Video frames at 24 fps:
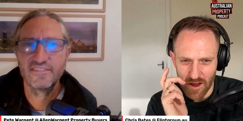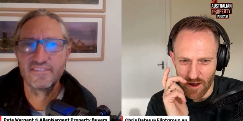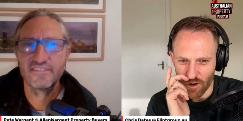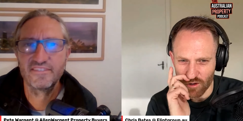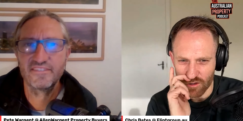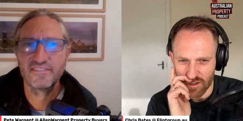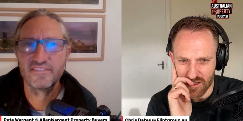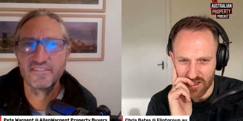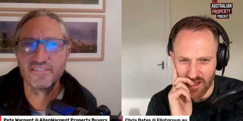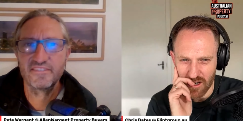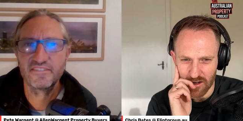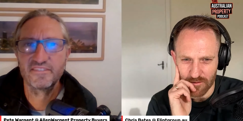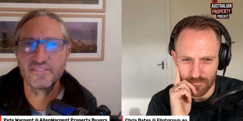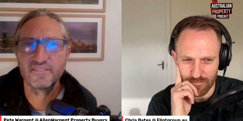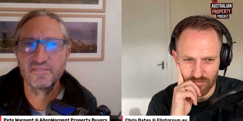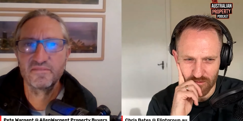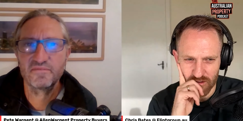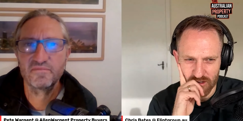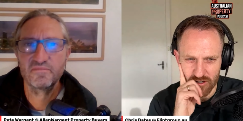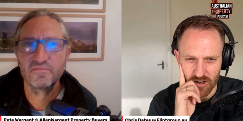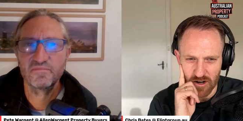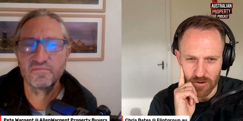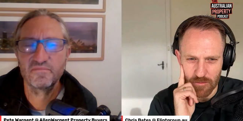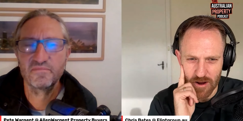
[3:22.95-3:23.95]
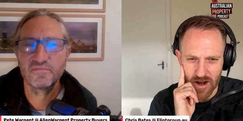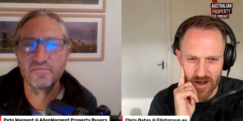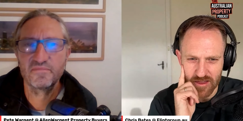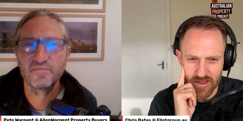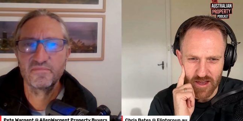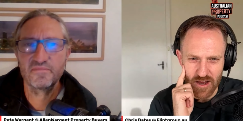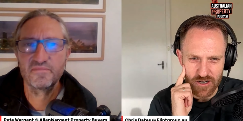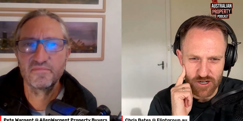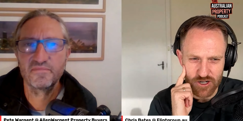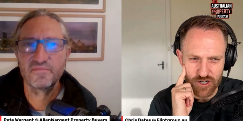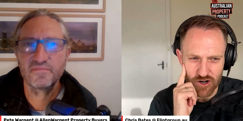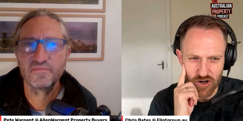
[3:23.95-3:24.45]
Speaker 1: else that sort of made
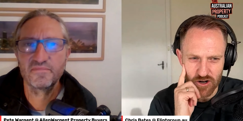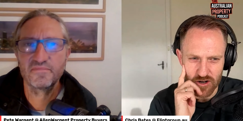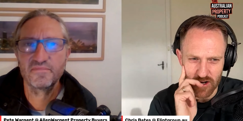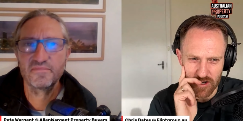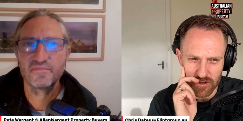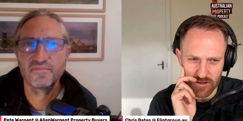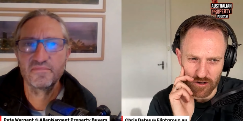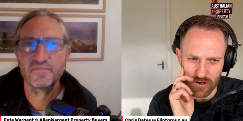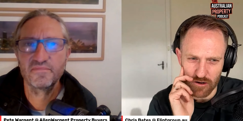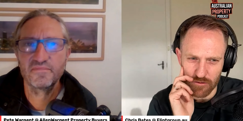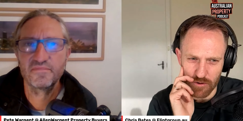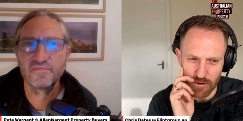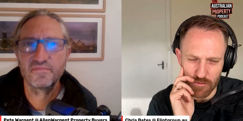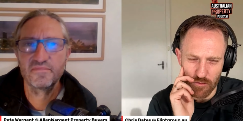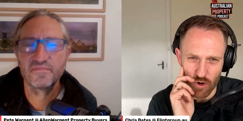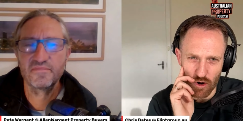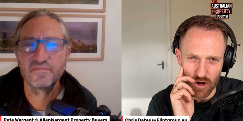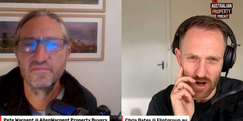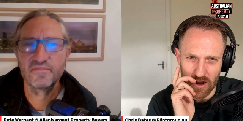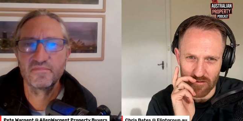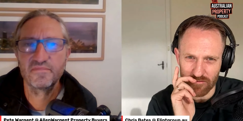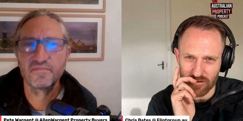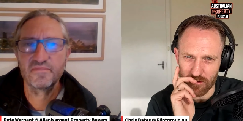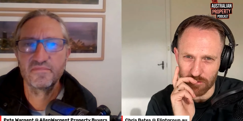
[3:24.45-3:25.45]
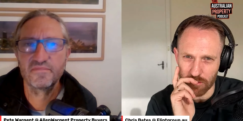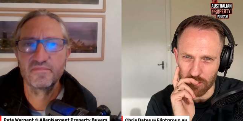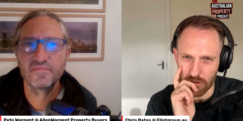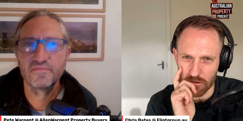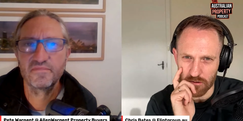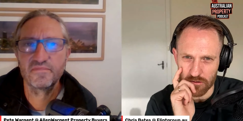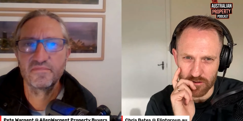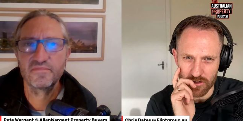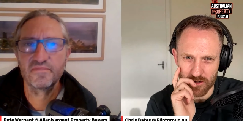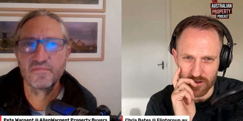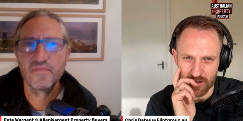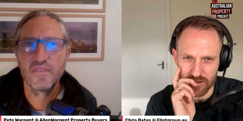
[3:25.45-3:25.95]
that journey a little bit more comfortable,
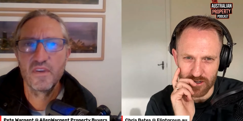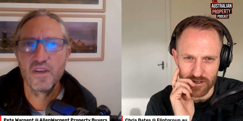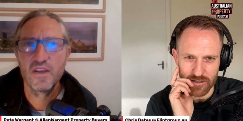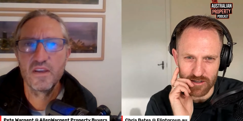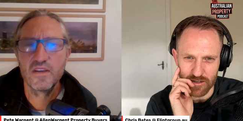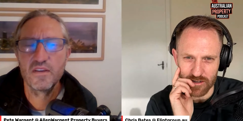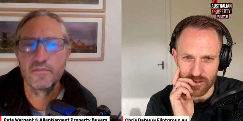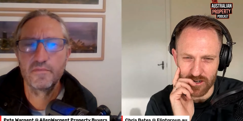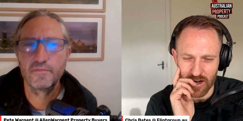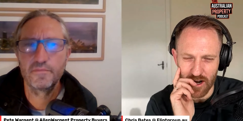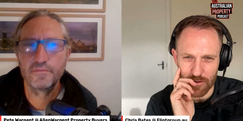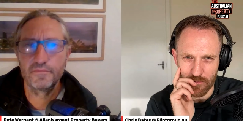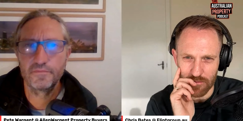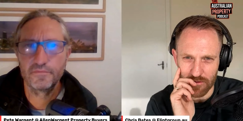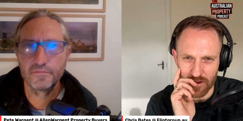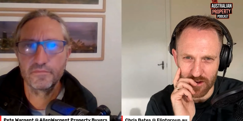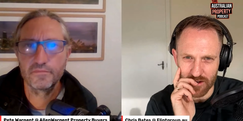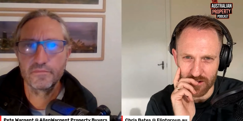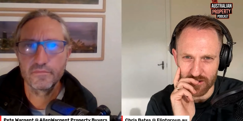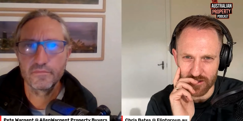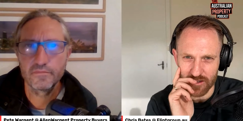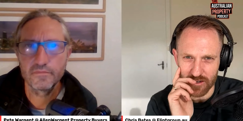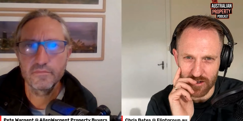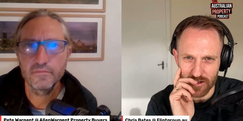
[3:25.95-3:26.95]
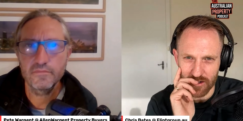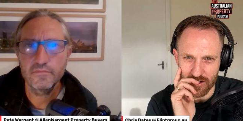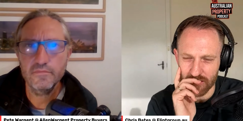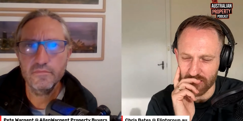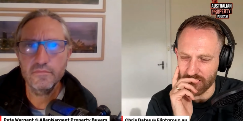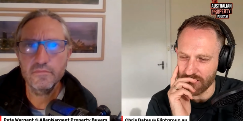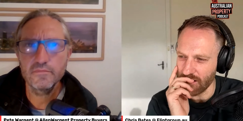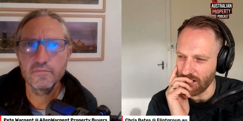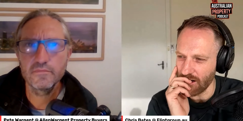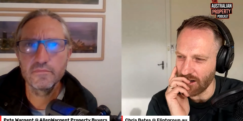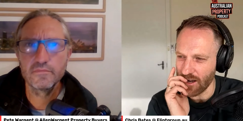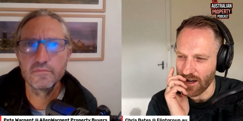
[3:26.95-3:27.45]
or was it just the same thing sitting
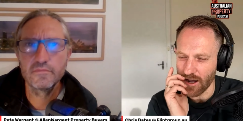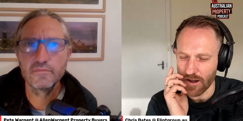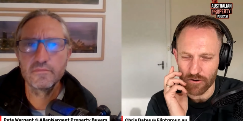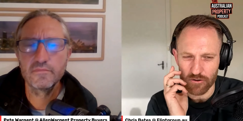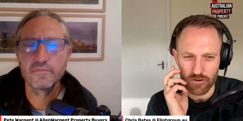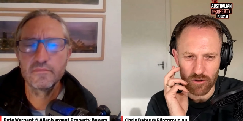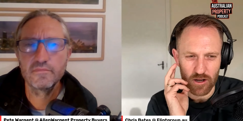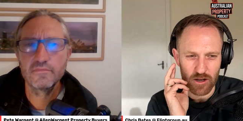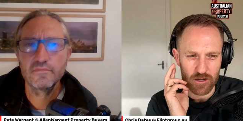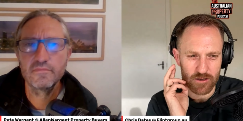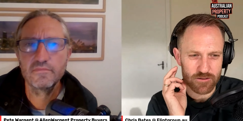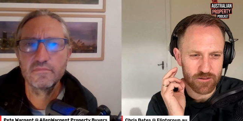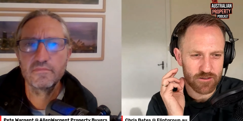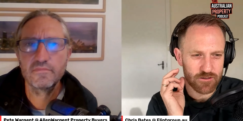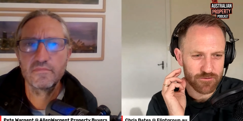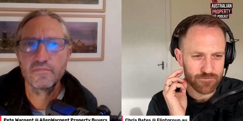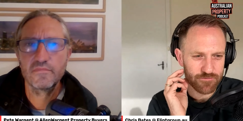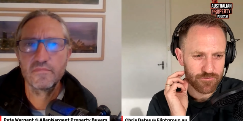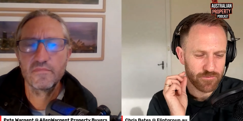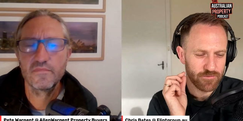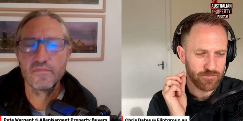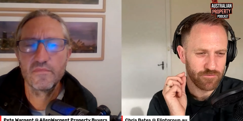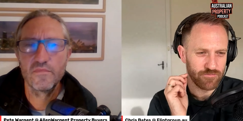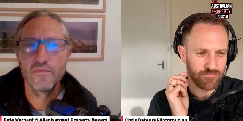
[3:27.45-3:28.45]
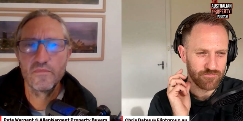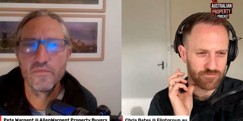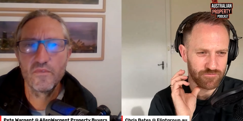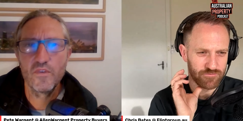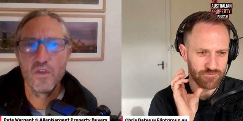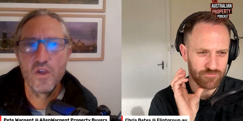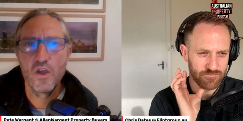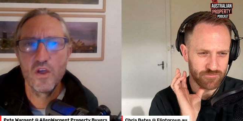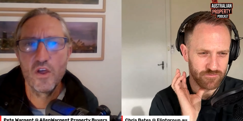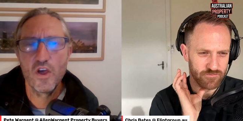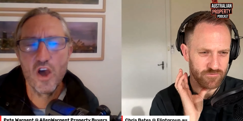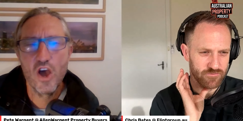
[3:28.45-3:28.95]
sitting cattle class?
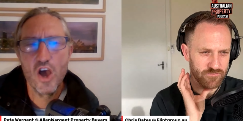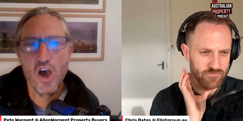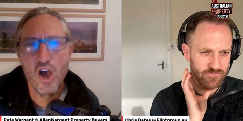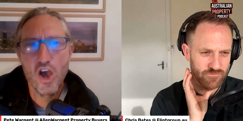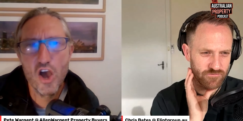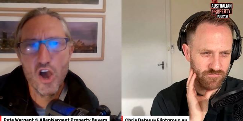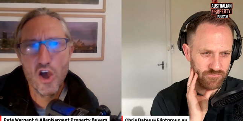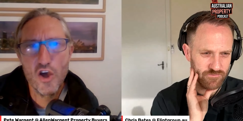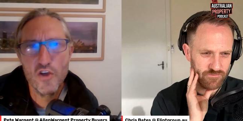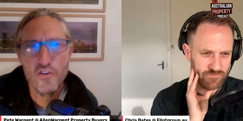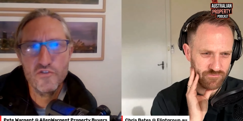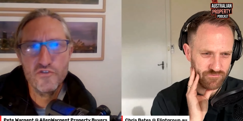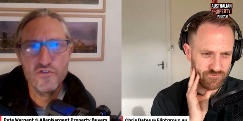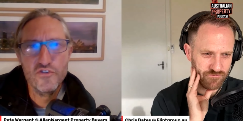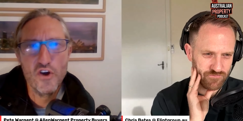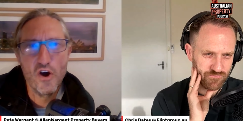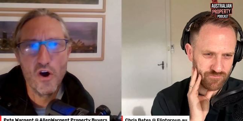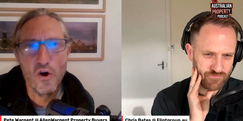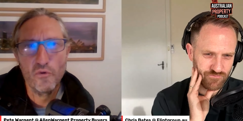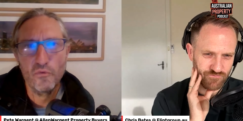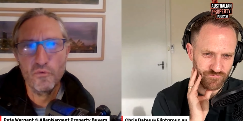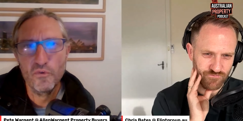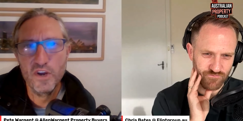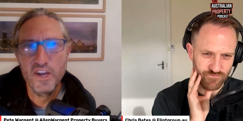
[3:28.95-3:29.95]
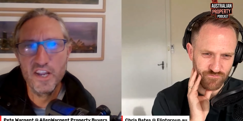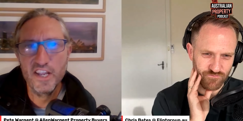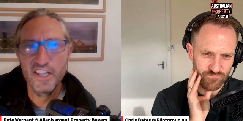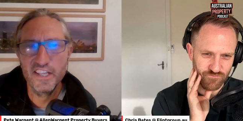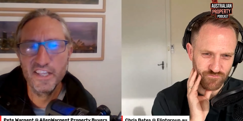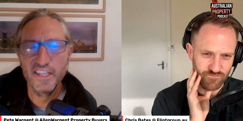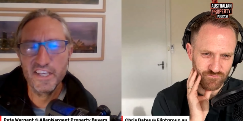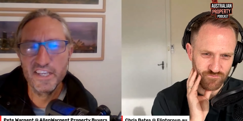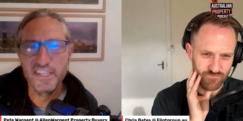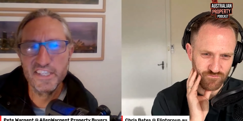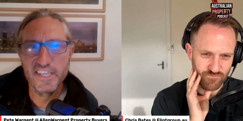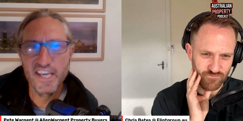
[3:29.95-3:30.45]
Speaker 2: Uh, not
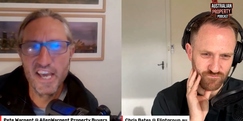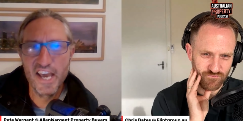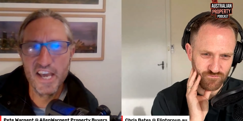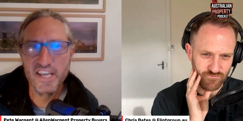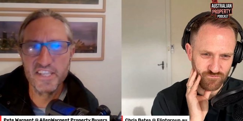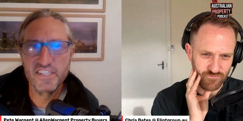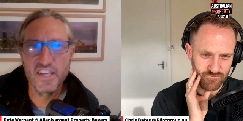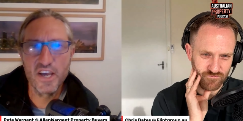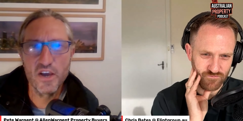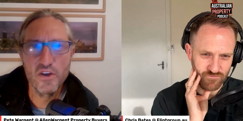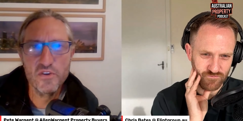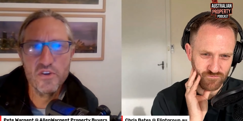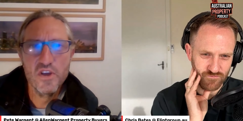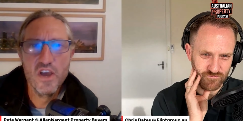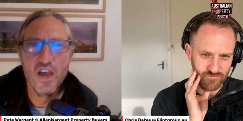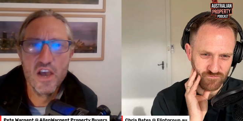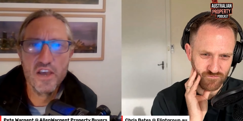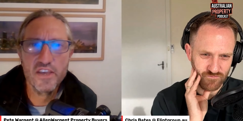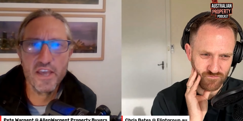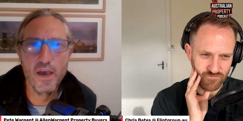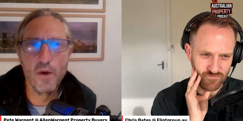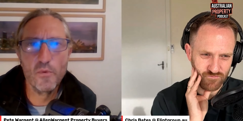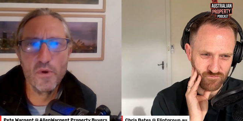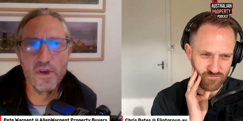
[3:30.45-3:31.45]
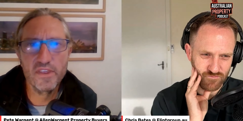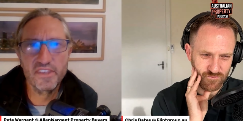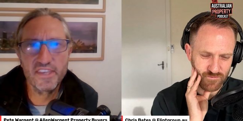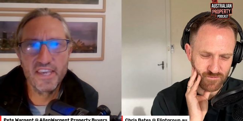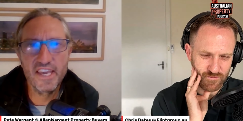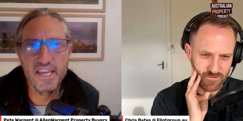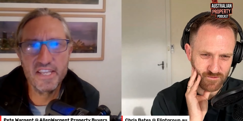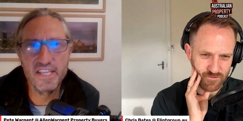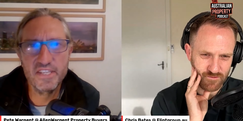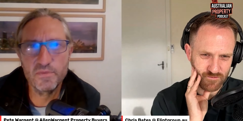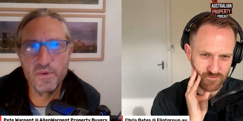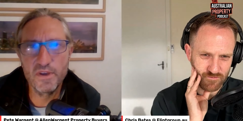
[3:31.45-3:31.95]
really. Yeah. So yeah, with
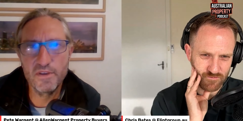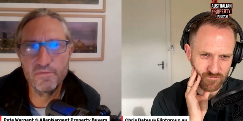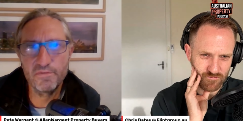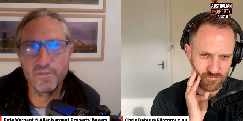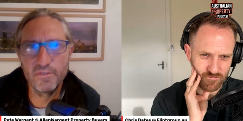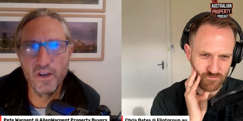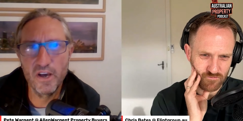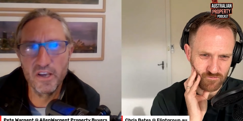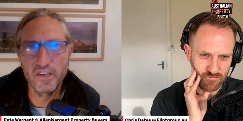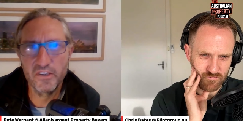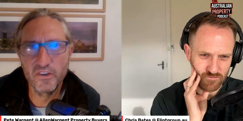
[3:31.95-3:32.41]
kids we fly